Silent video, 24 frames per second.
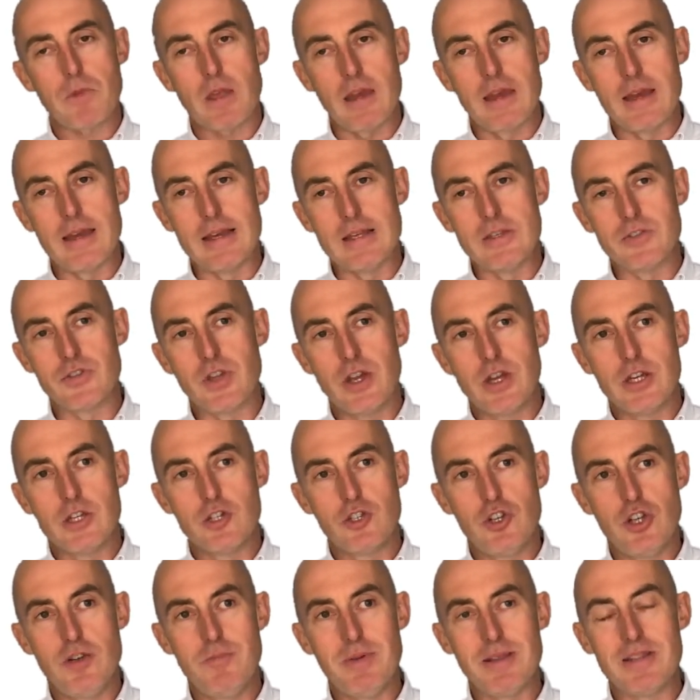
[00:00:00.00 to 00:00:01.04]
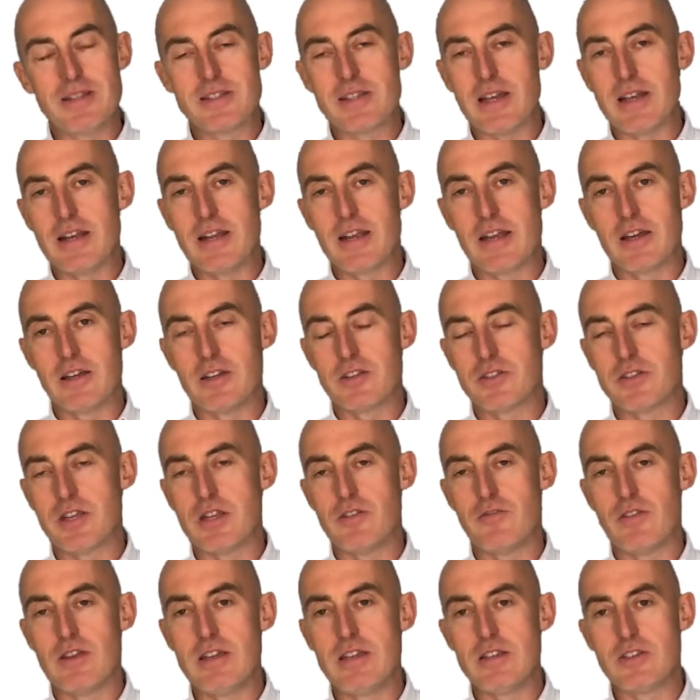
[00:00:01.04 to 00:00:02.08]
is she'd been sending her
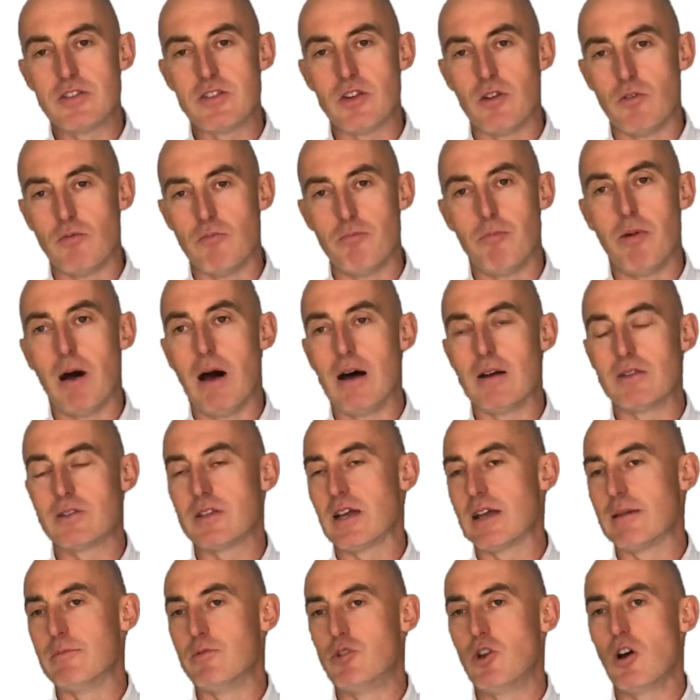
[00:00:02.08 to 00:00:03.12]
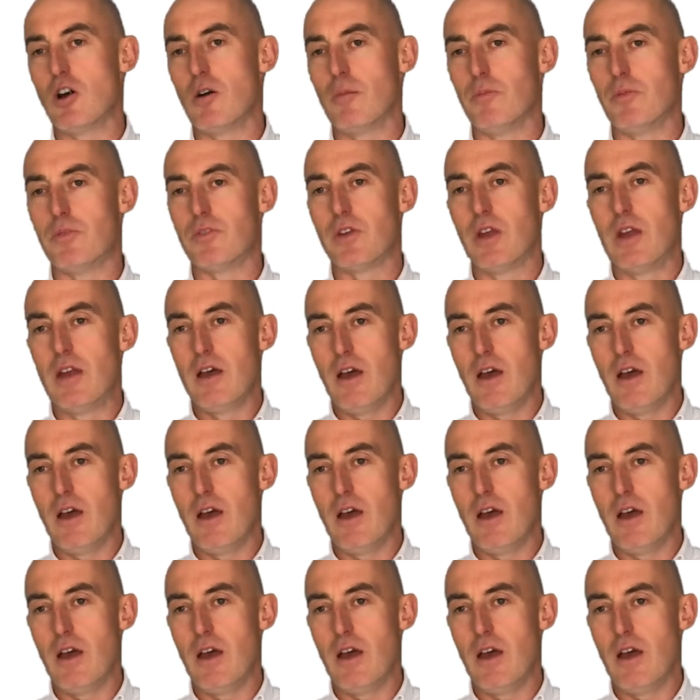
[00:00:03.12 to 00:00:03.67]
CVs to part-time jobs.